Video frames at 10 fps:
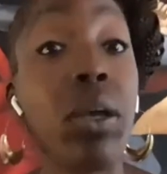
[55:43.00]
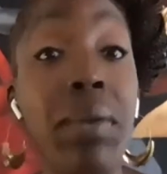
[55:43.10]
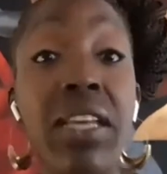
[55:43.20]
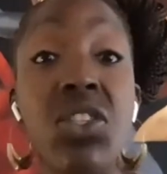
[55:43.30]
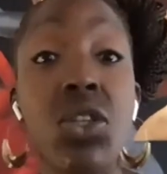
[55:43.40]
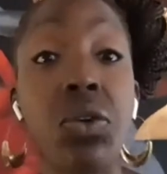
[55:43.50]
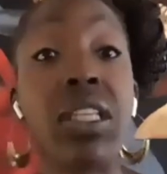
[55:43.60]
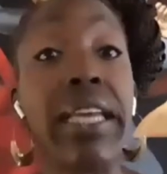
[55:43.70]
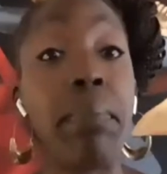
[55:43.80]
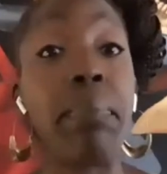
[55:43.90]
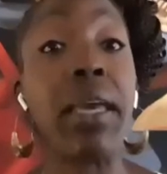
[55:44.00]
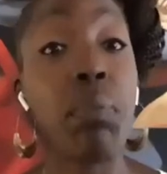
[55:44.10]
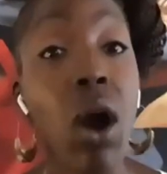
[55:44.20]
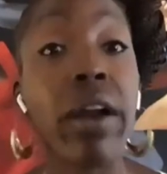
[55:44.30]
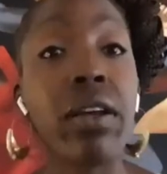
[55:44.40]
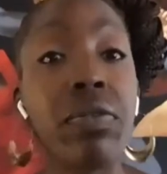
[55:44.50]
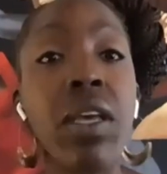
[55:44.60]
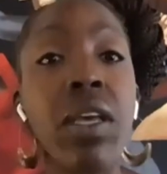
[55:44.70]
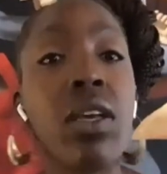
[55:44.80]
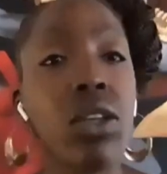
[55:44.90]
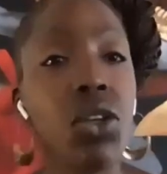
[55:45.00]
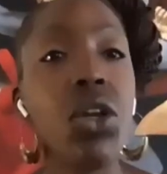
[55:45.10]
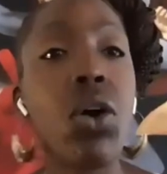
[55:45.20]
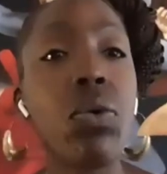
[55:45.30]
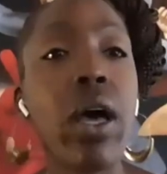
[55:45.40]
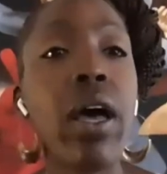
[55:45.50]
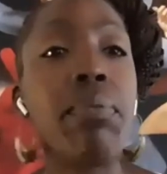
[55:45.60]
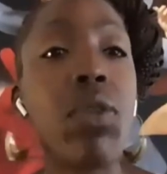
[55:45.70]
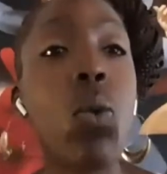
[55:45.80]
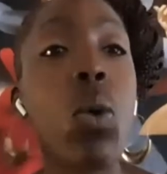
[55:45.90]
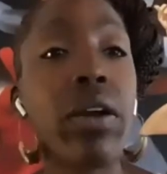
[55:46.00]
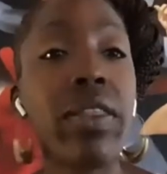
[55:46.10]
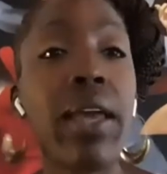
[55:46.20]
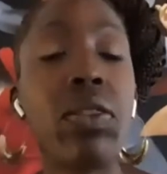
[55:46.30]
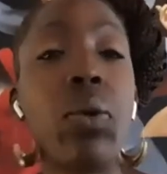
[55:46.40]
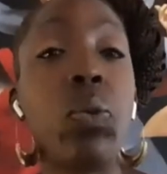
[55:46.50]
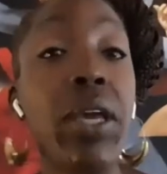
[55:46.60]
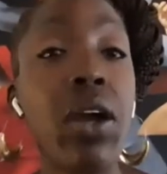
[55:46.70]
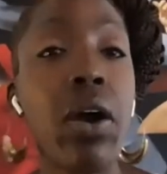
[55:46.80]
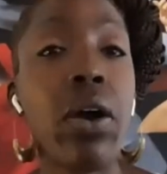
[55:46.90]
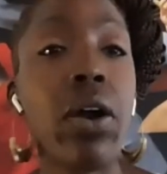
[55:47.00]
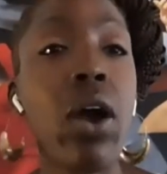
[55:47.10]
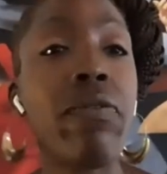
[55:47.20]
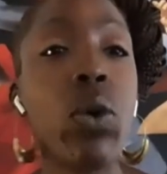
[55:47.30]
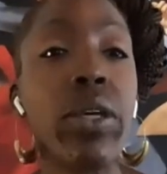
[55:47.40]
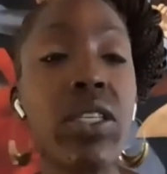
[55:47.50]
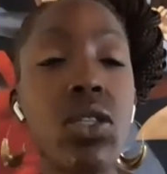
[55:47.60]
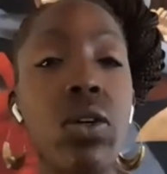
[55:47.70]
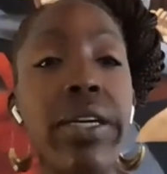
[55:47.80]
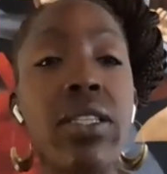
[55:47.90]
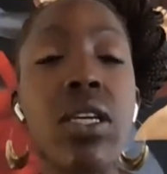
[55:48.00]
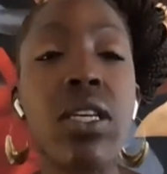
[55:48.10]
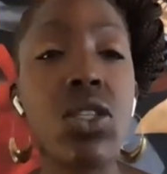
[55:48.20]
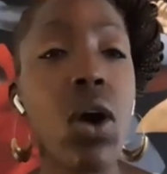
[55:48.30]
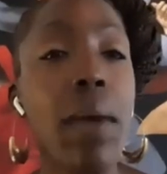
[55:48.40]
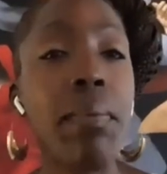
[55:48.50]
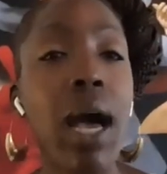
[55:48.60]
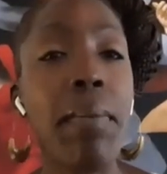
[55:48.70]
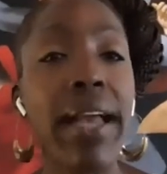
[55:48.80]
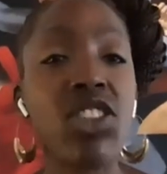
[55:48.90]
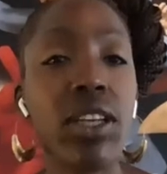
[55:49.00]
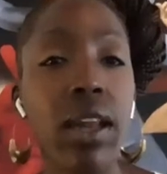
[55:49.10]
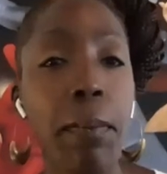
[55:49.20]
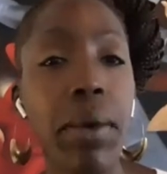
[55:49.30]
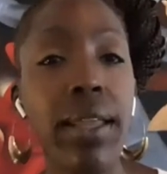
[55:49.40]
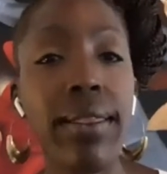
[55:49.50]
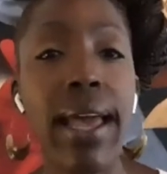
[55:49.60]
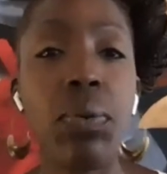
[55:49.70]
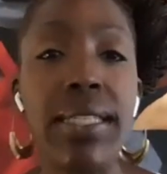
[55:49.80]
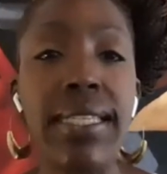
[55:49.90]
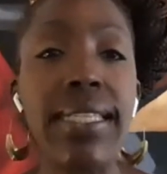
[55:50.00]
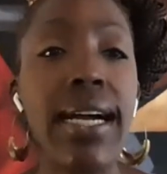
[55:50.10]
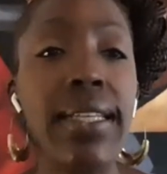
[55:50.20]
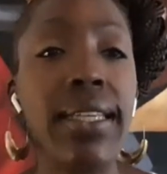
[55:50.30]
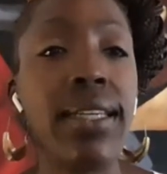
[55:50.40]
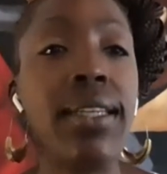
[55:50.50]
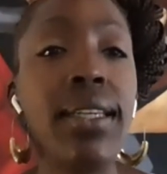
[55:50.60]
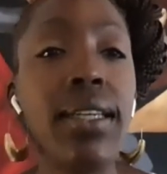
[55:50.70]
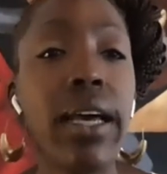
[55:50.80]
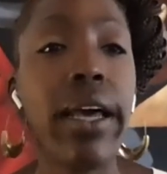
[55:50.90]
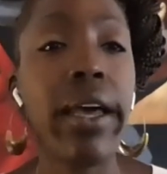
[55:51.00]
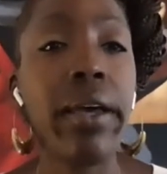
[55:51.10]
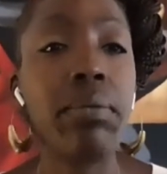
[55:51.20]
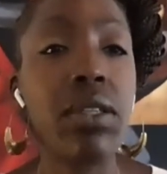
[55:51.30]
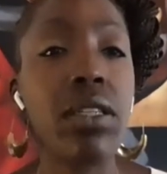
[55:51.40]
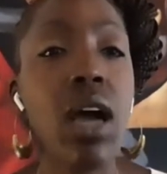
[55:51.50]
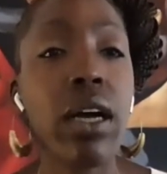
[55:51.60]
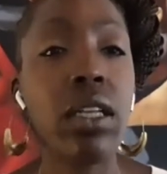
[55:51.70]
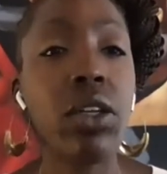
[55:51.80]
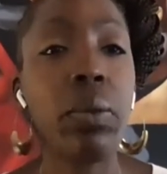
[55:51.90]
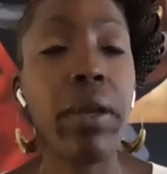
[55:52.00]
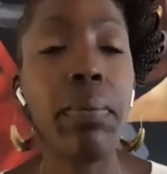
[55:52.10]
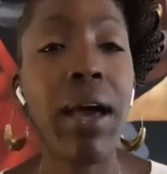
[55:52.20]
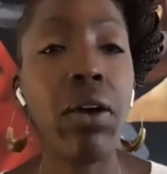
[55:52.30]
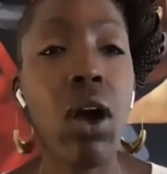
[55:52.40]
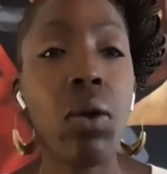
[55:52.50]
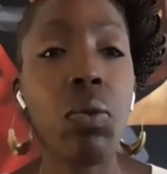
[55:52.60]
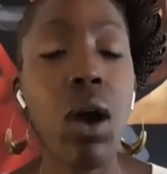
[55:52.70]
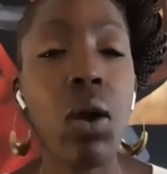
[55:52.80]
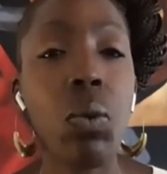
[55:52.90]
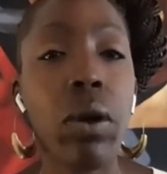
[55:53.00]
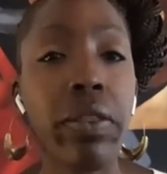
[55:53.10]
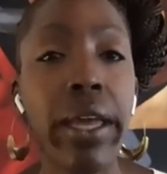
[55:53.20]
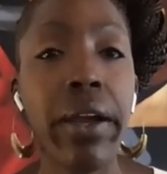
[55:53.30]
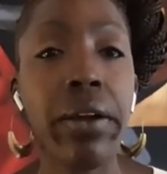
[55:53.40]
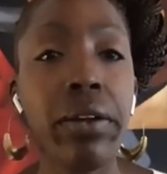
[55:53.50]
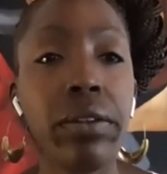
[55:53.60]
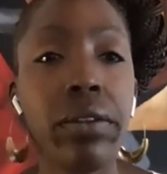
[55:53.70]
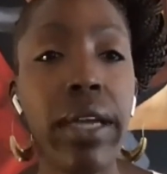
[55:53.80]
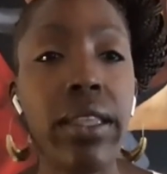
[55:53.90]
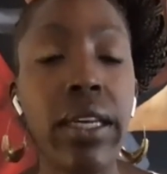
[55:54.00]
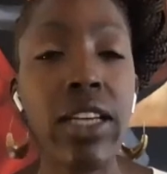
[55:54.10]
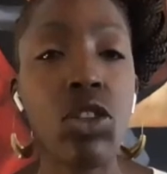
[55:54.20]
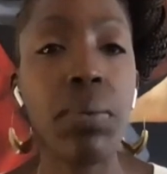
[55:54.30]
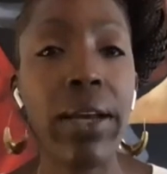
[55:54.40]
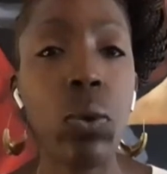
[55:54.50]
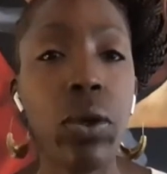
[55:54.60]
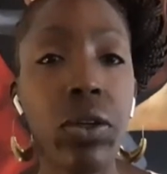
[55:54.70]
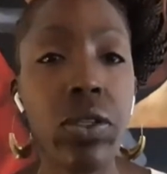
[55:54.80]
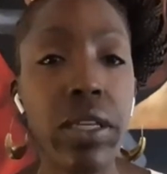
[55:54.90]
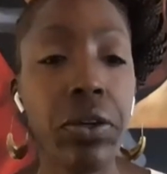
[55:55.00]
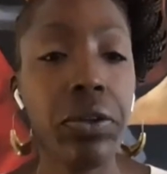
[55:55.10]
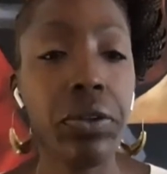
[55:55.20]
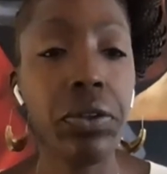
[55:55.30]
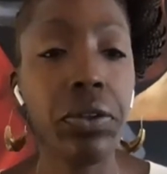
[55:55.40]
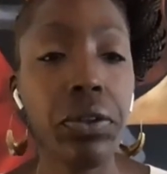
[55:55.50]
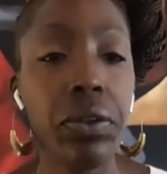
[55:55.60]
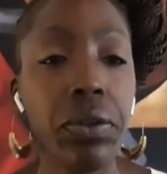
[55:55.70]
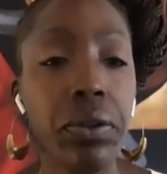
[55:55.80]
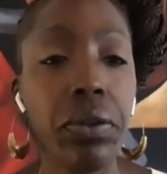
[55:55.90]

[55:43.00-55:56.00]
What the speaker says: Unemployment is certainly a big part of, the work that we are focused on. So I'm actually going to punt that one to Tanya to talk a little bit about our work there at the National Black Worker Center.